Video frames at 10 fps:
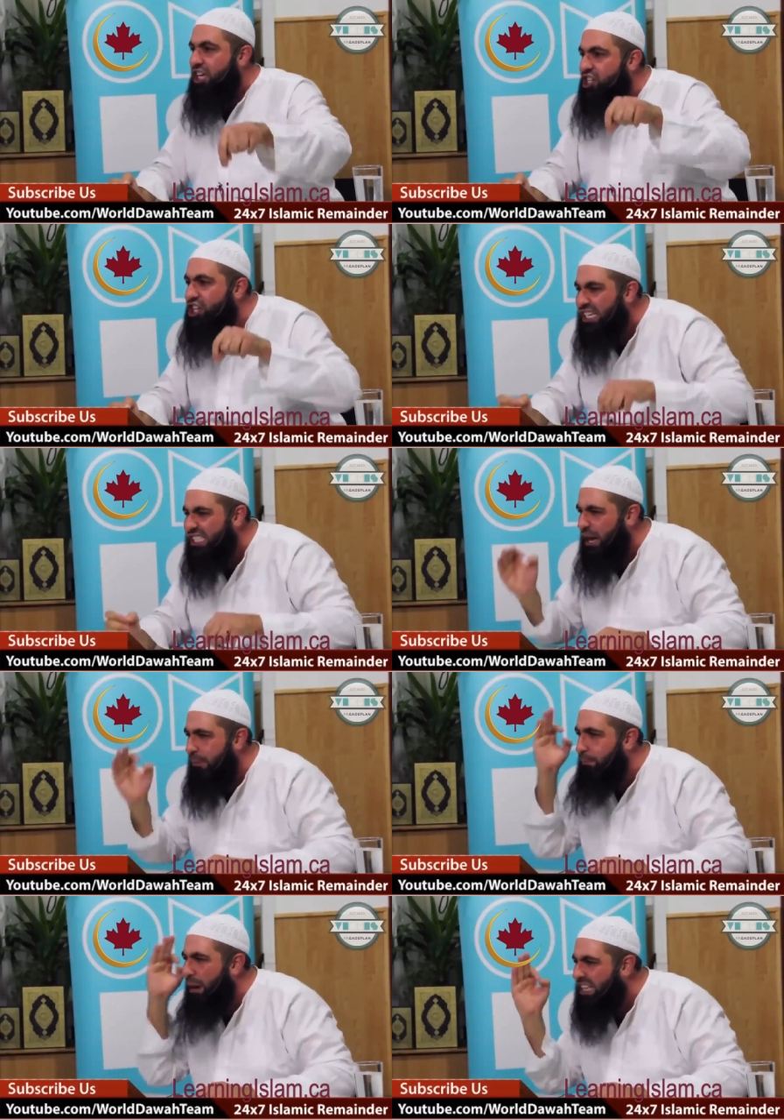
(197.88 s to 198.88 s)
Just
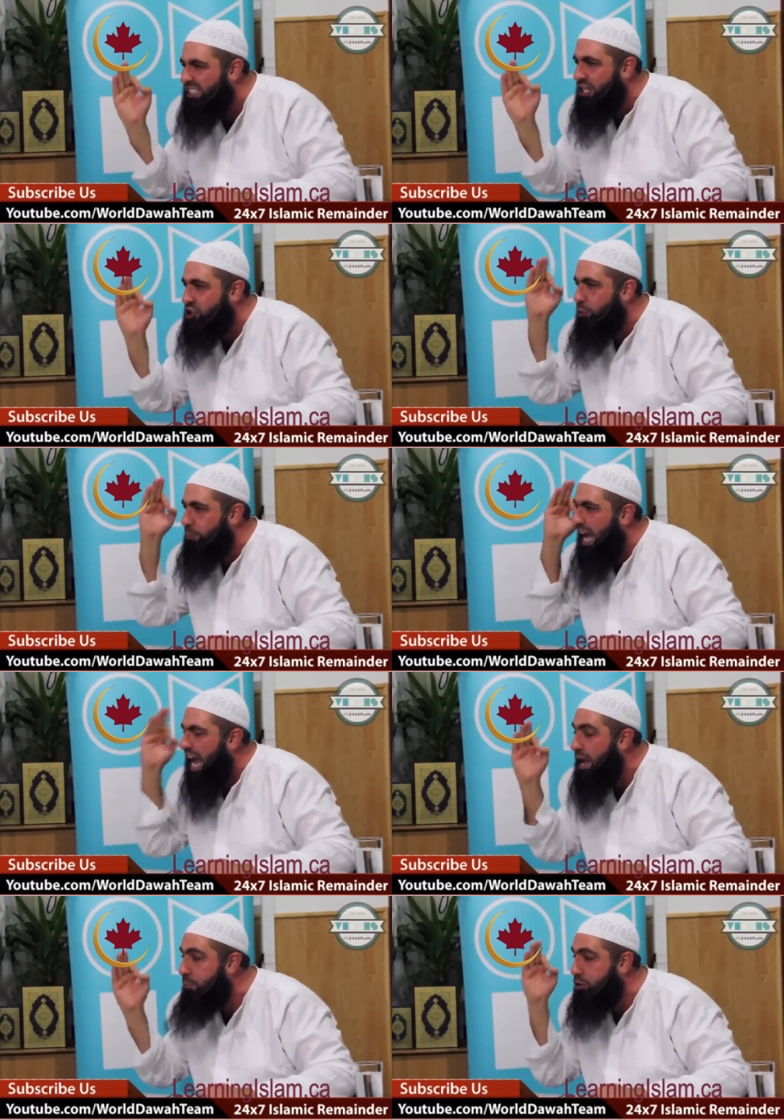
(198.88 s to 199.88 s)
the blessing to be
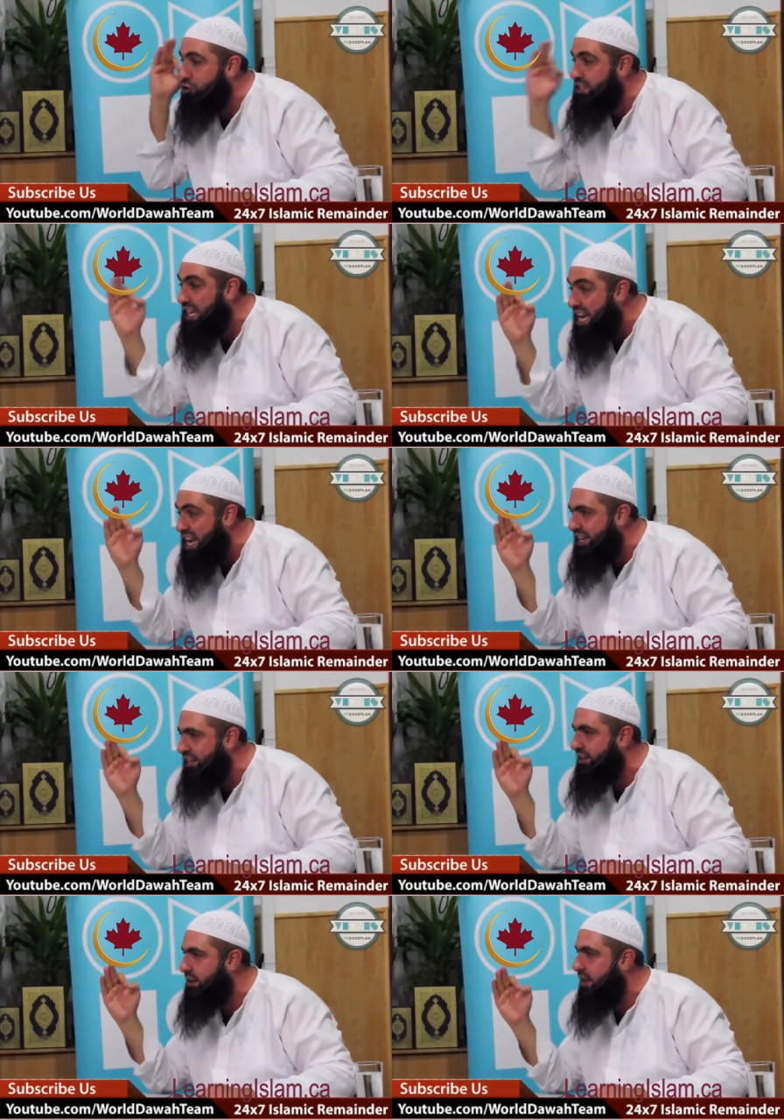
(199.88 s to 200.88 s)
able to see
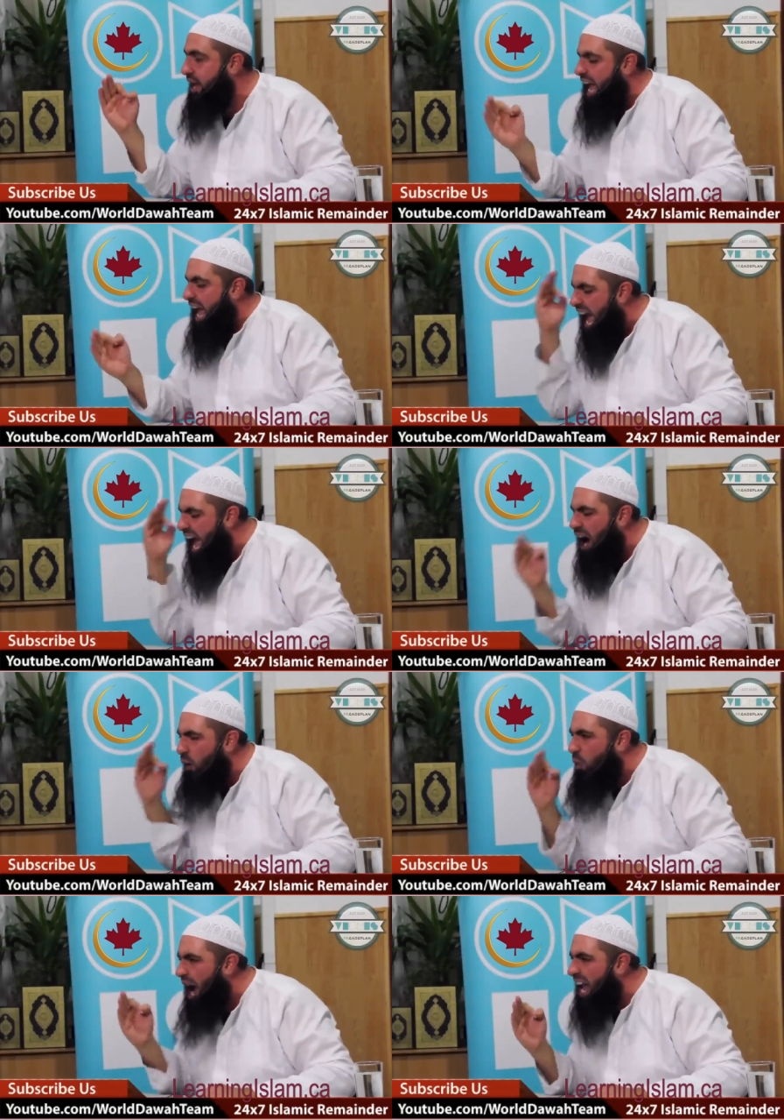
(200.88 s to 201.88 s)

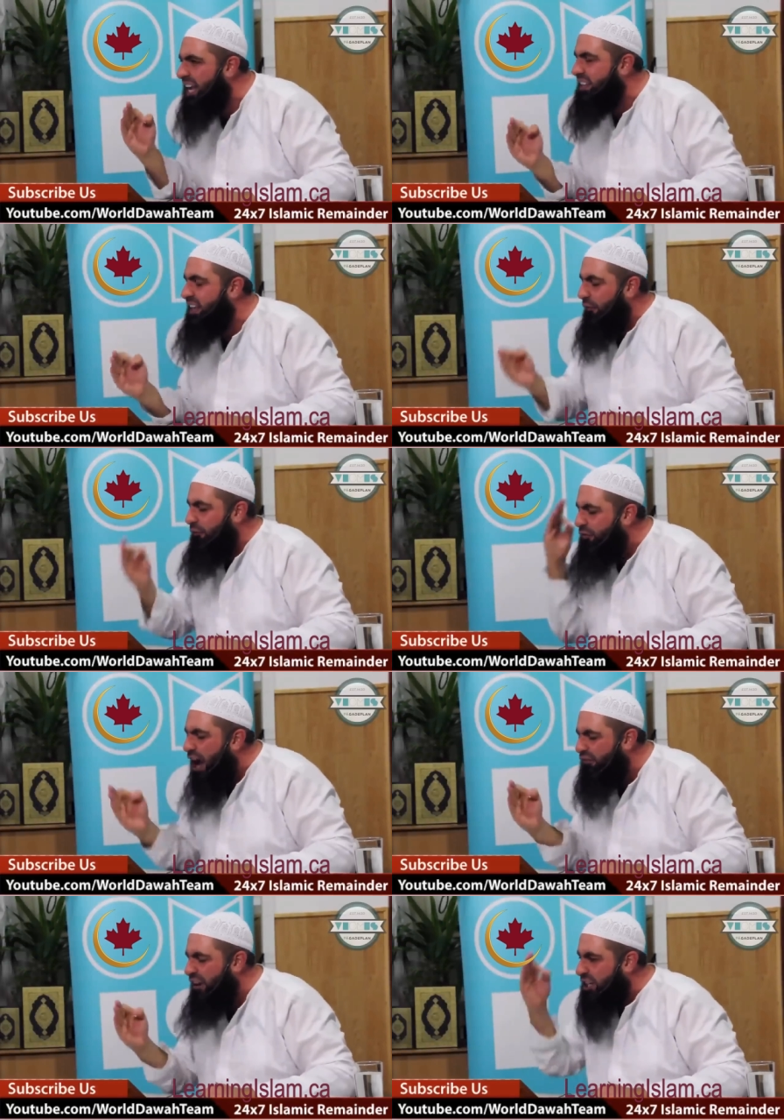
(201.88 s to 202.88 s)
outweighed
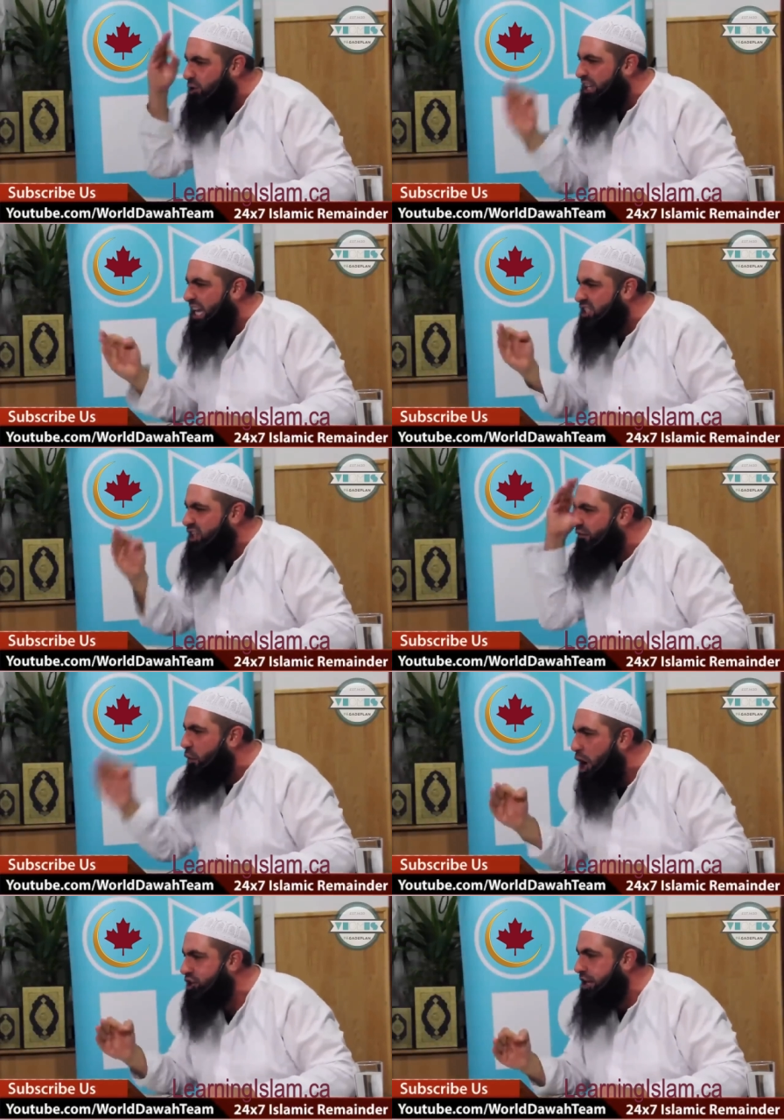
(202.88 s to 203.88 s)
500 years of
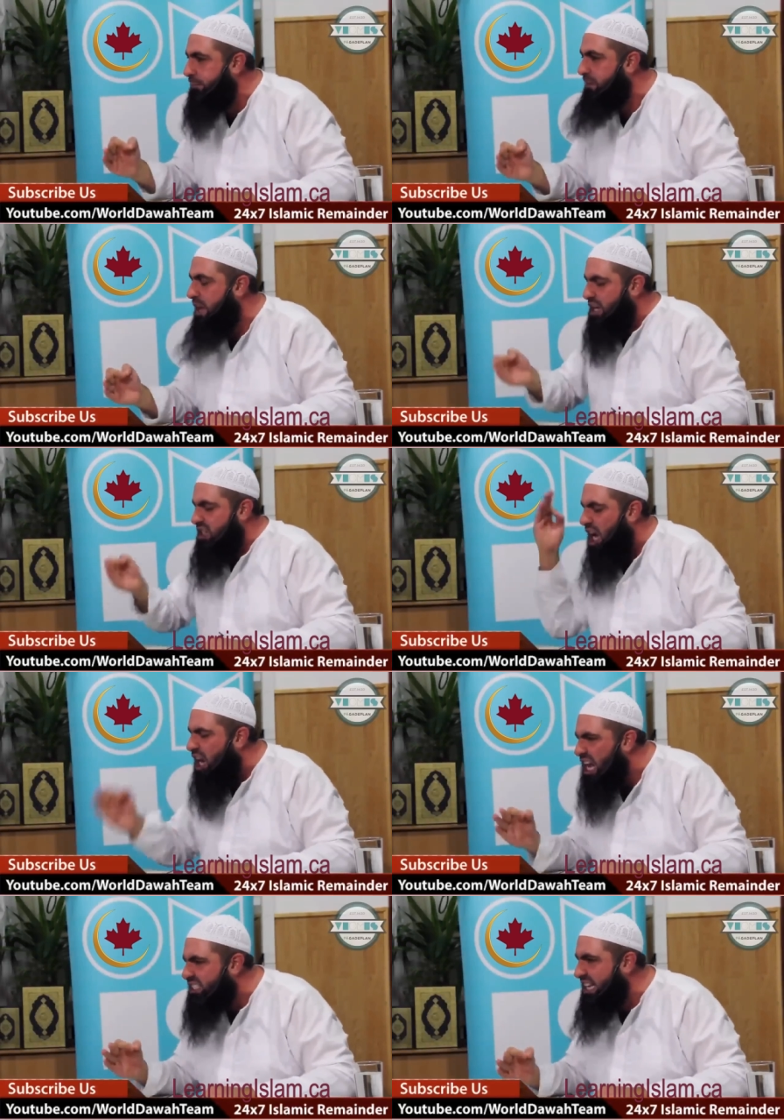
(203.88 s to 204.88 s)
worship. So
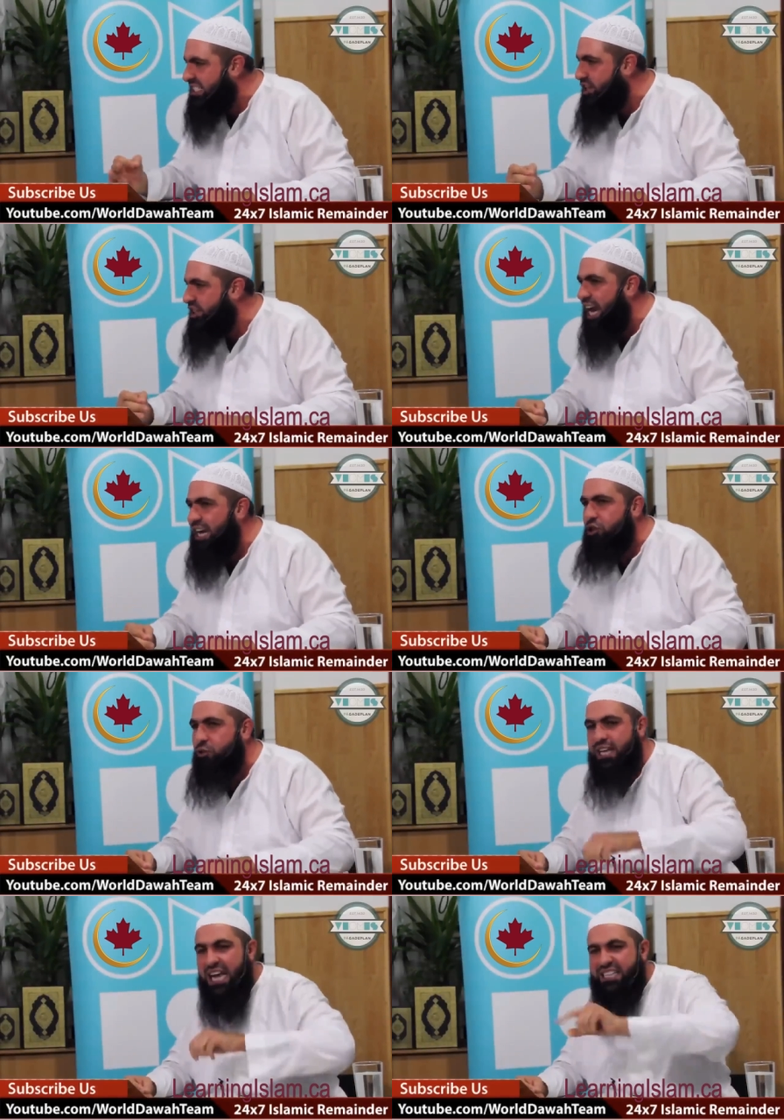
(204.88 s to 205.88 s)
Allah says to the
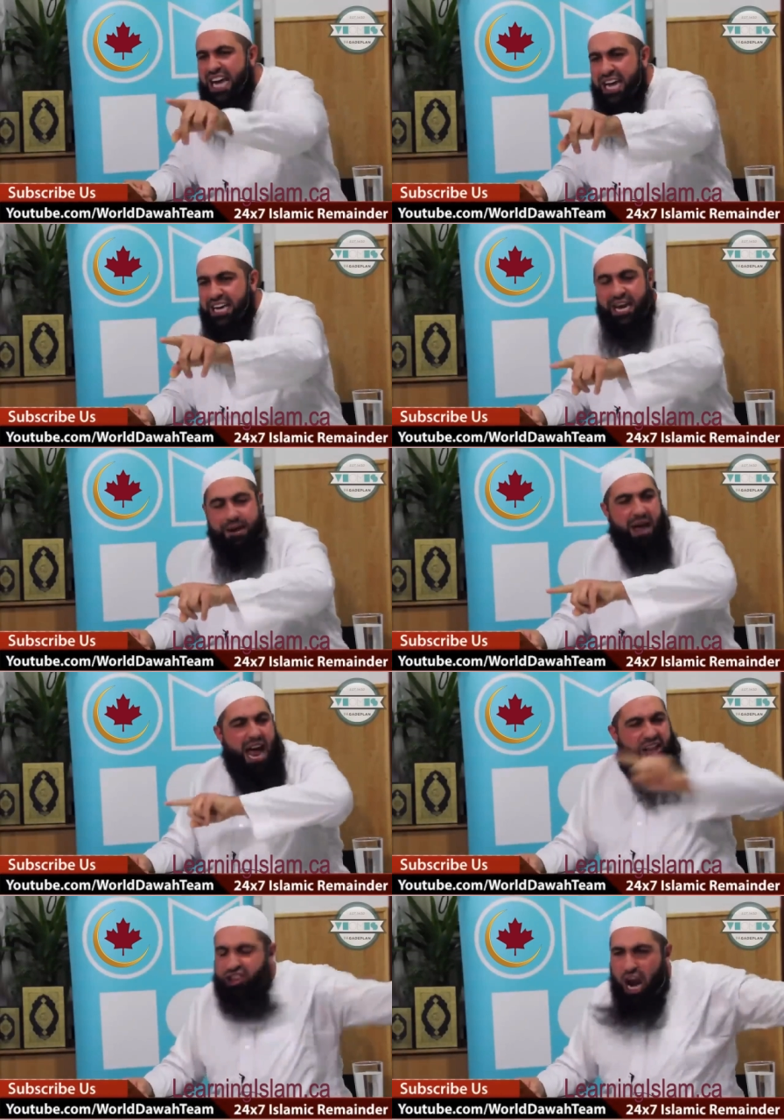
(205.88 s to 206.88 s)
angels, take him
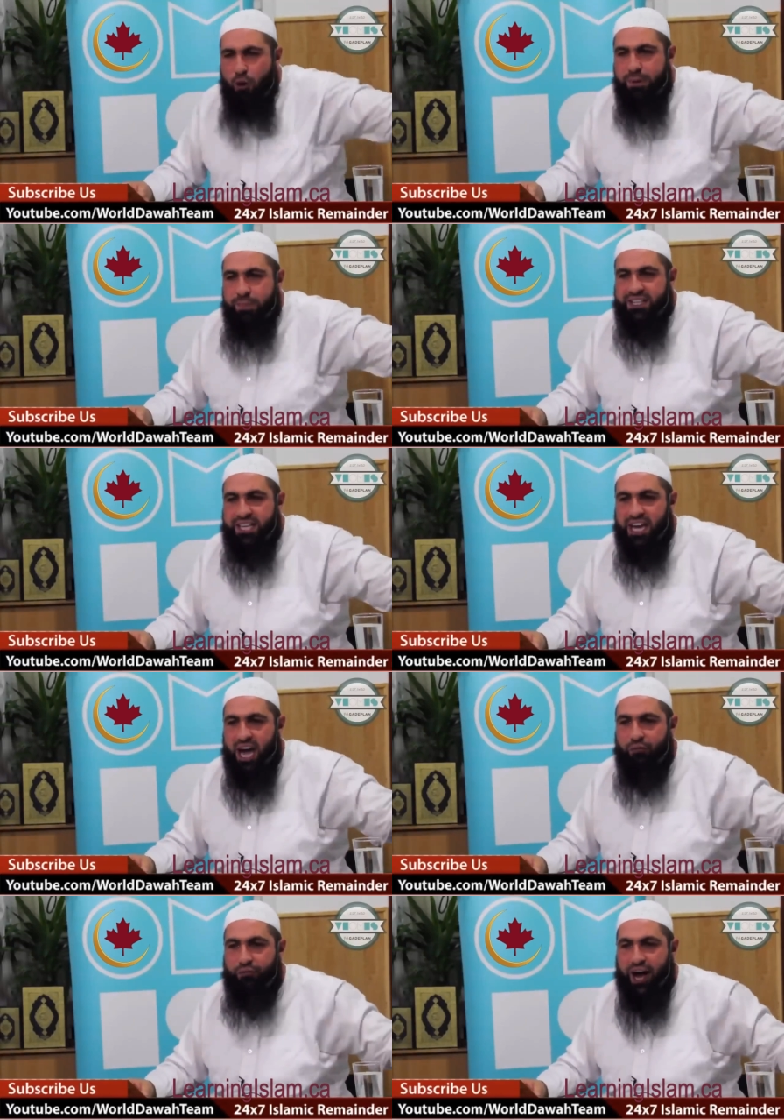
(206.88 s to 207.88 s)
and throw him into the
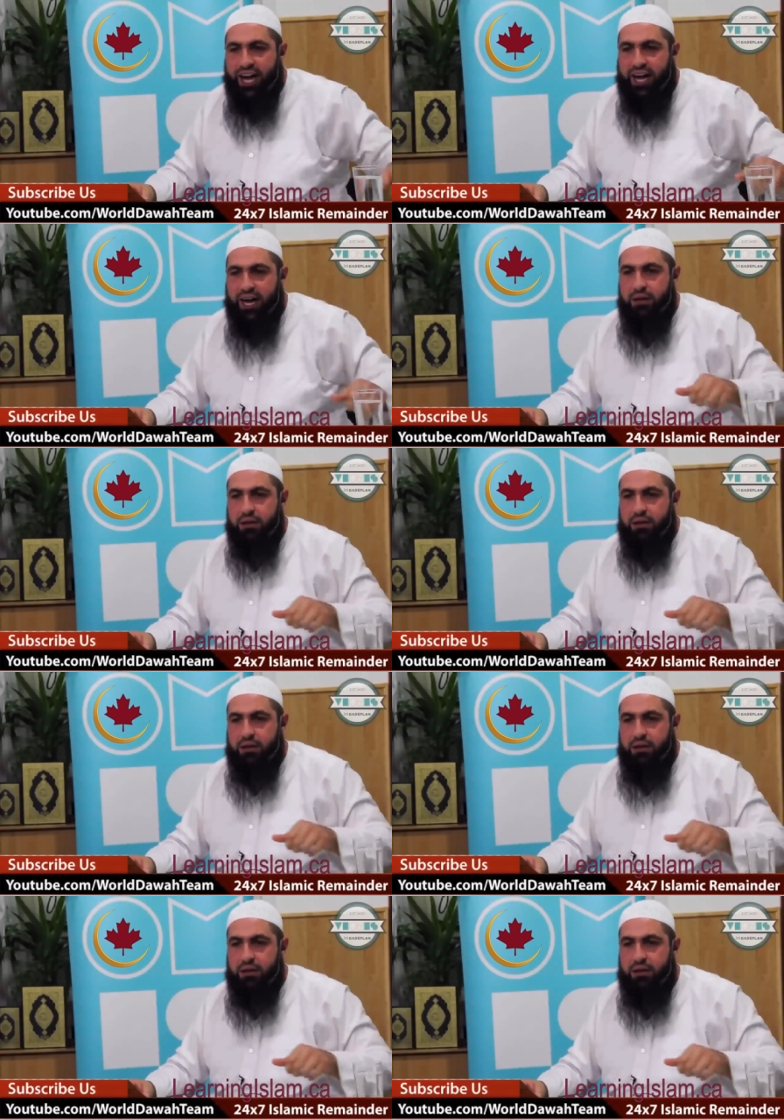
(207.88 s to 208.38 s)
hellfire.